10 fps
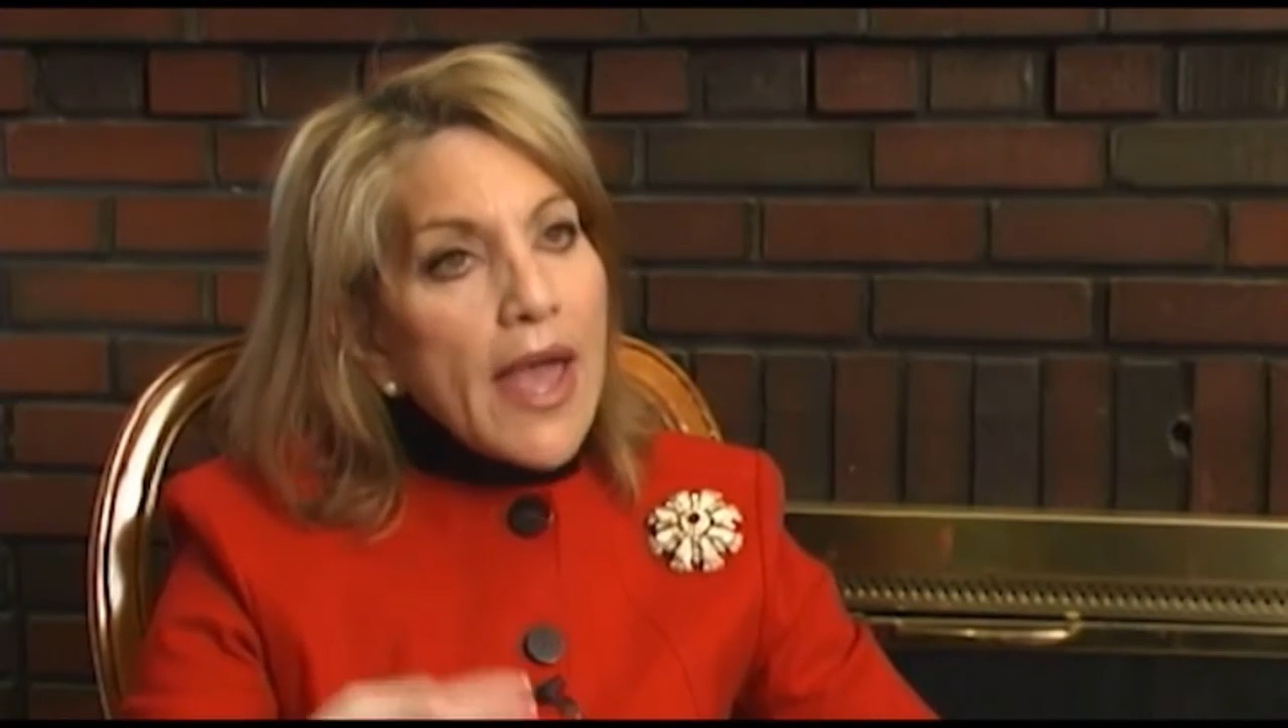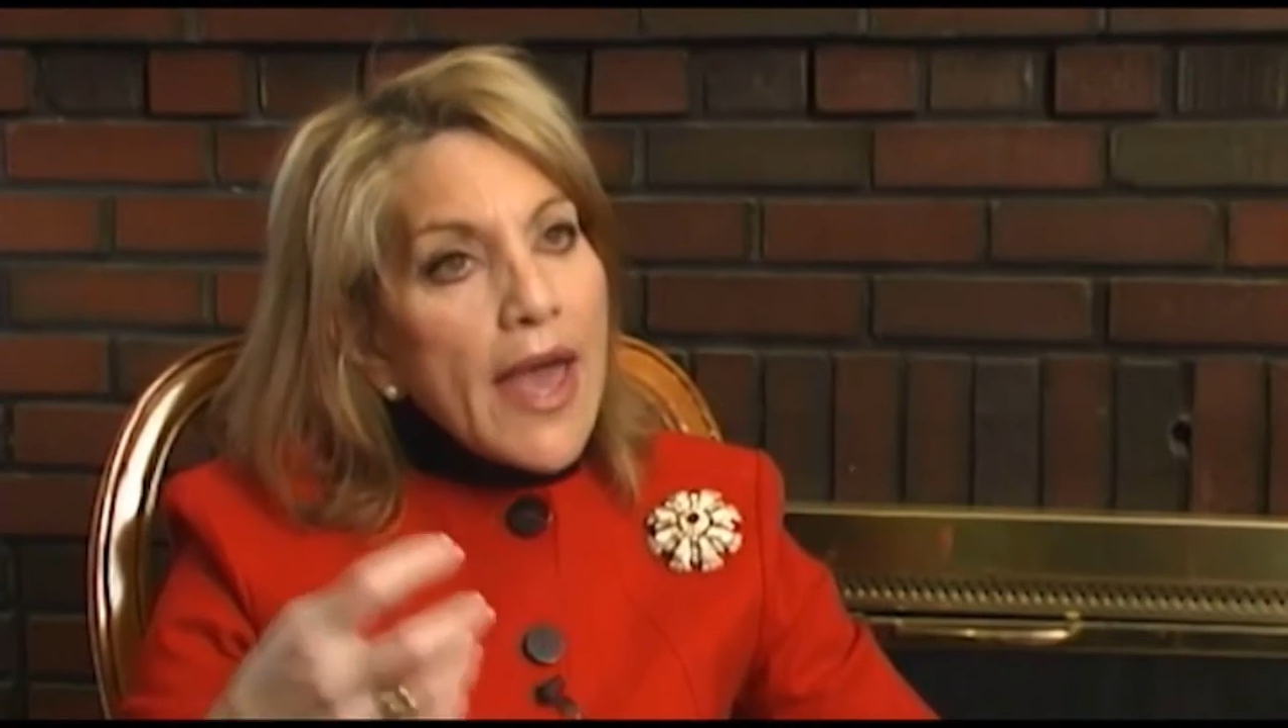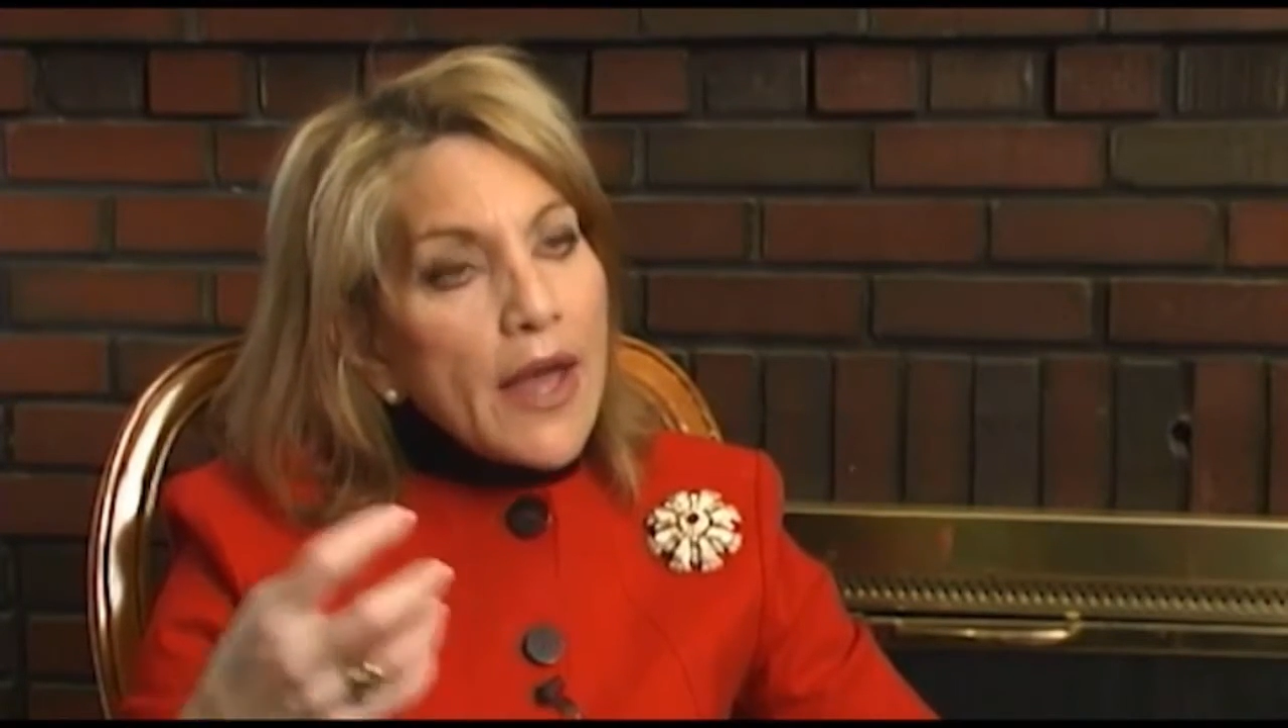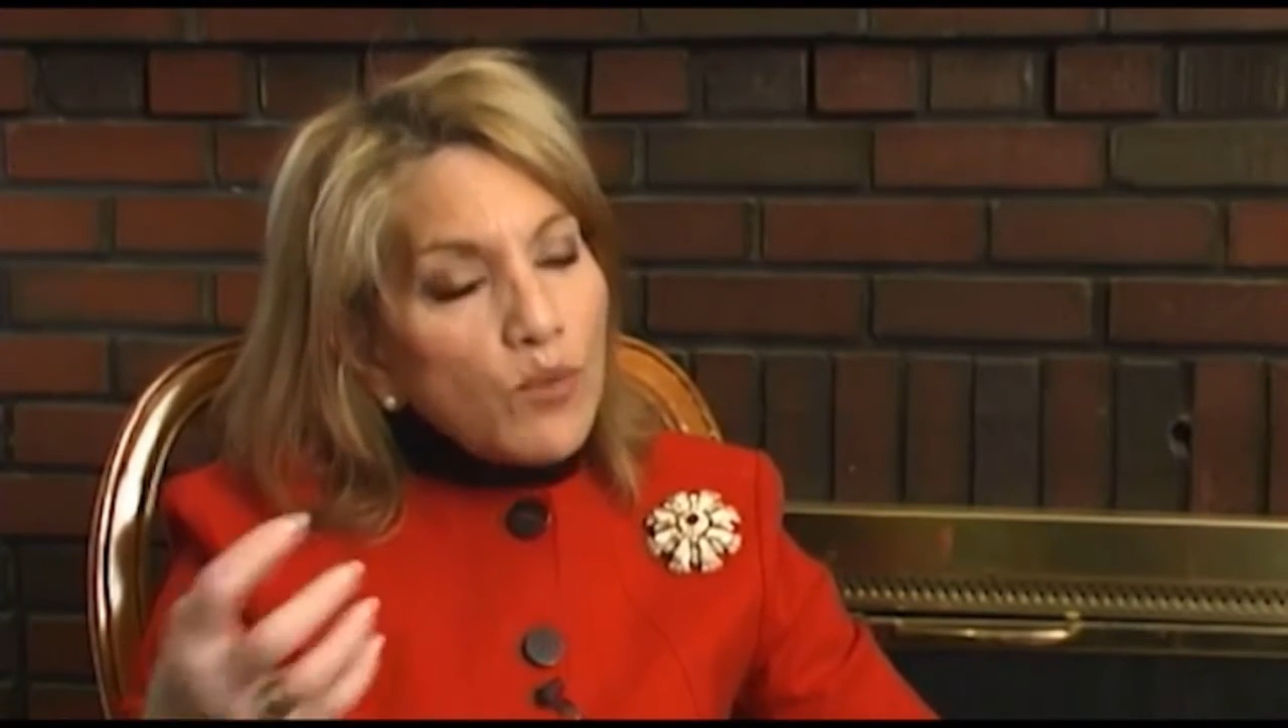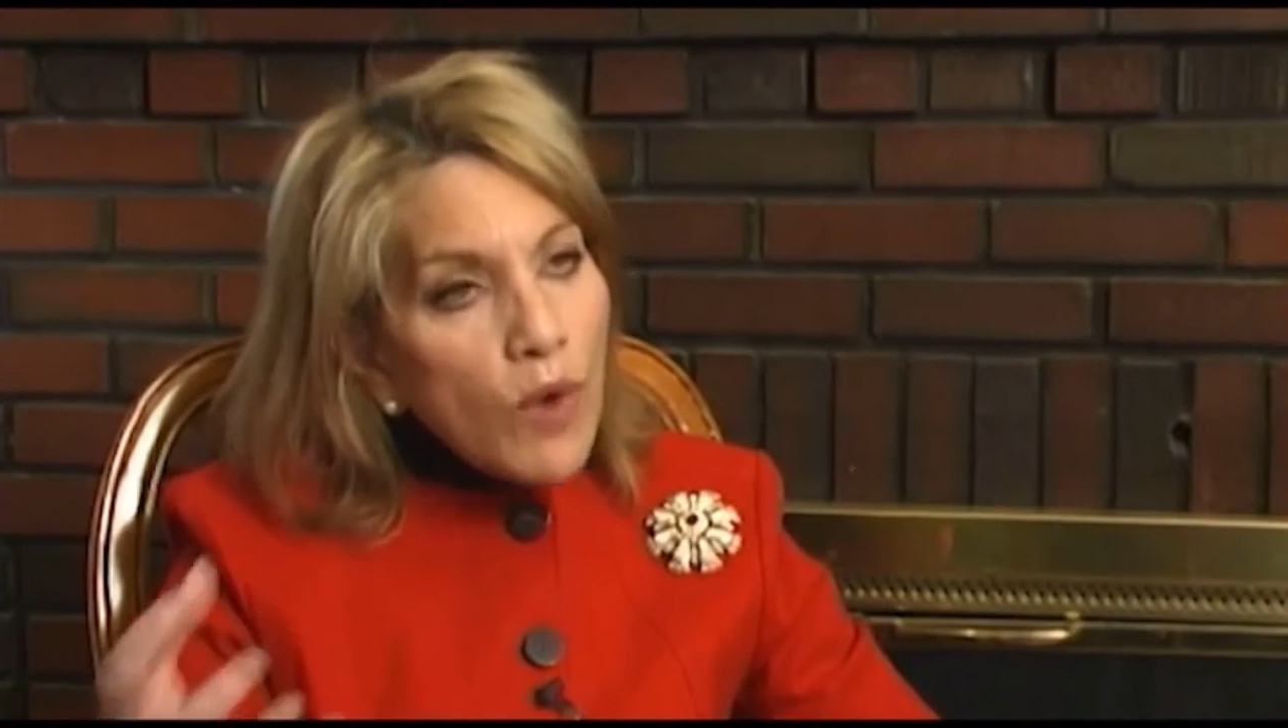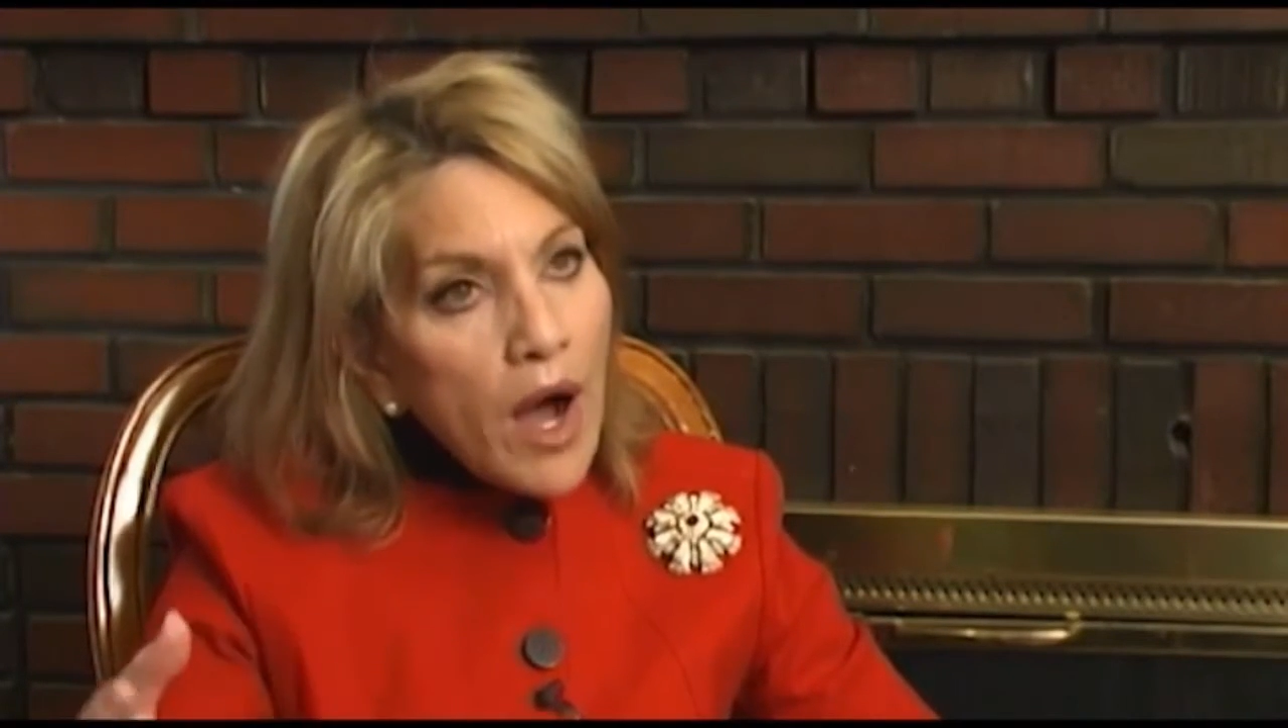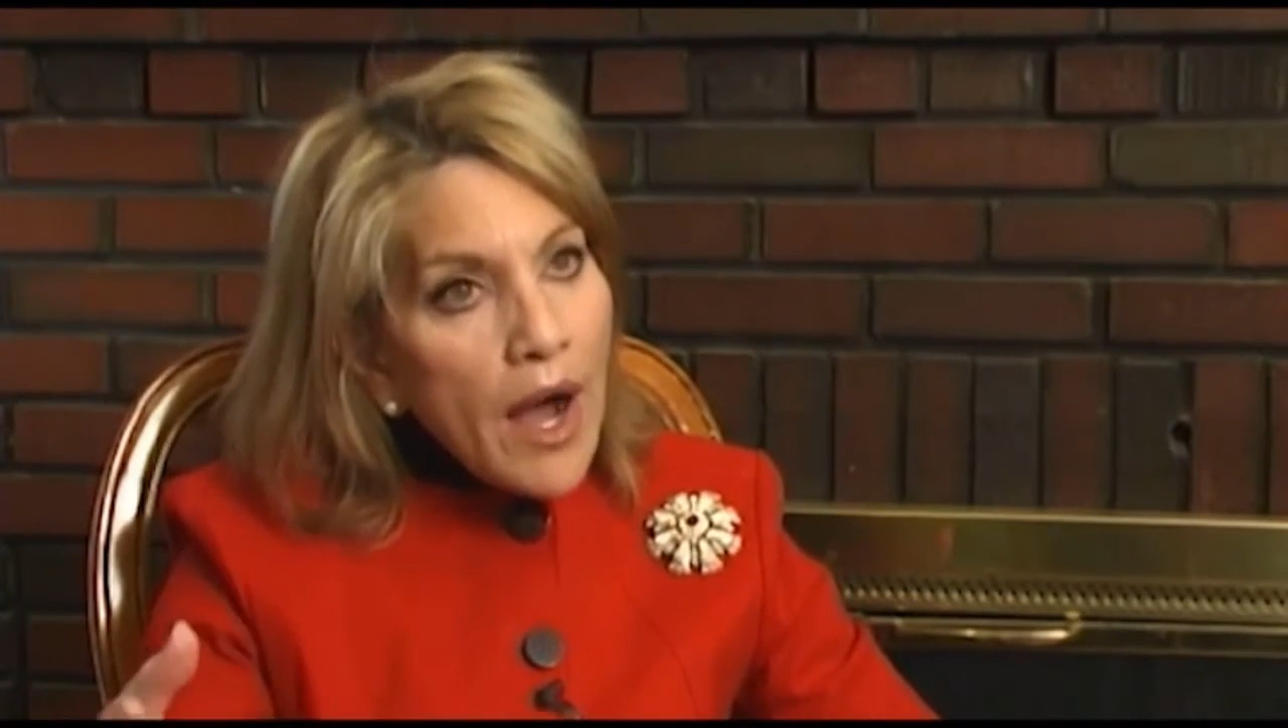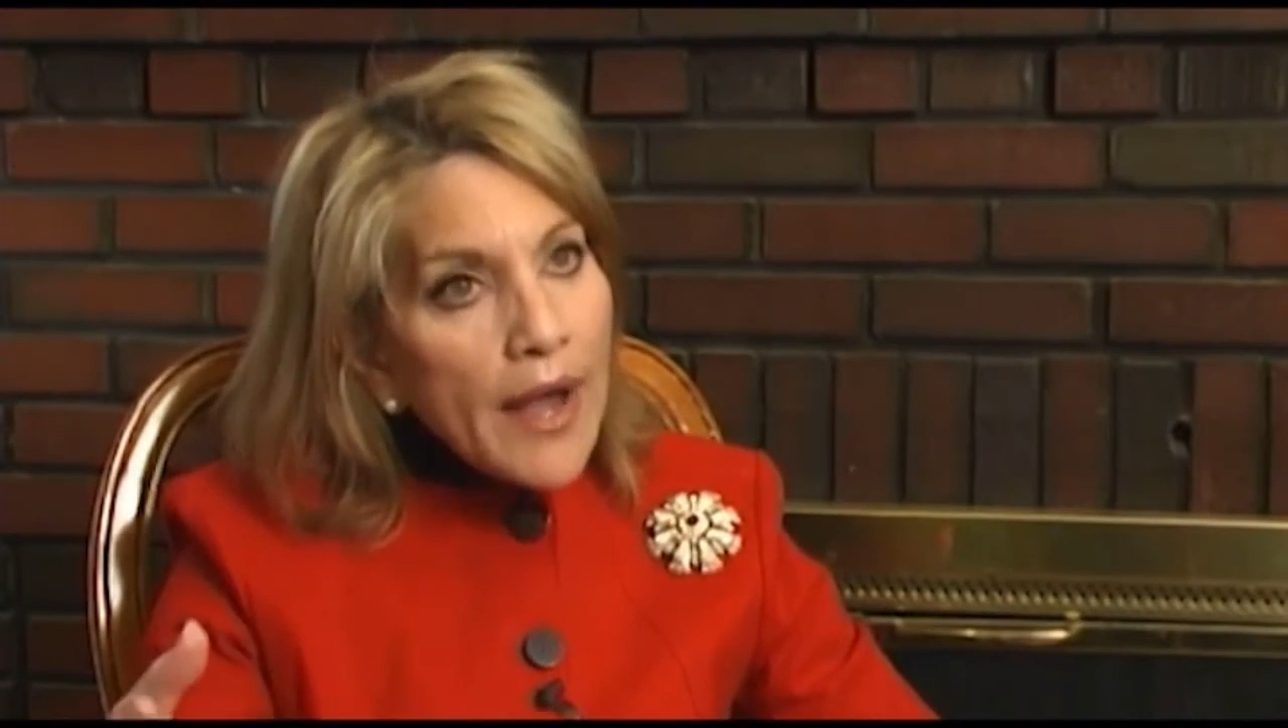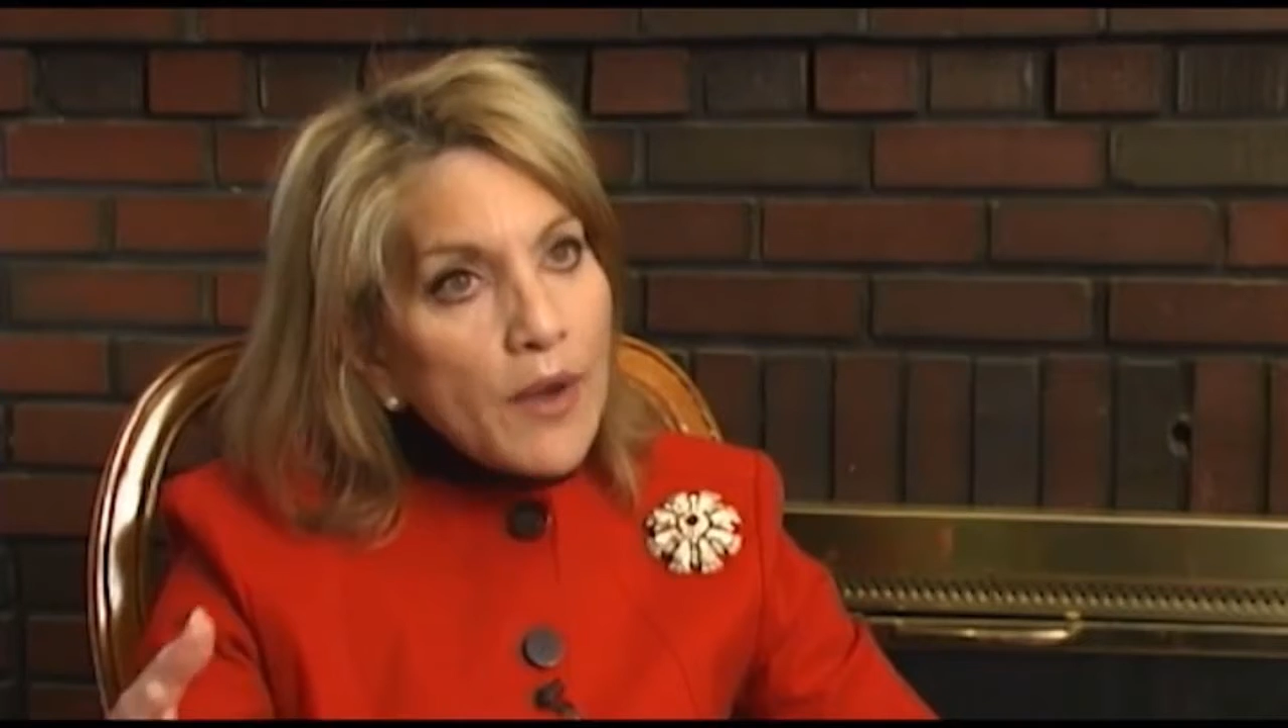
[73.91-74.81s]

and why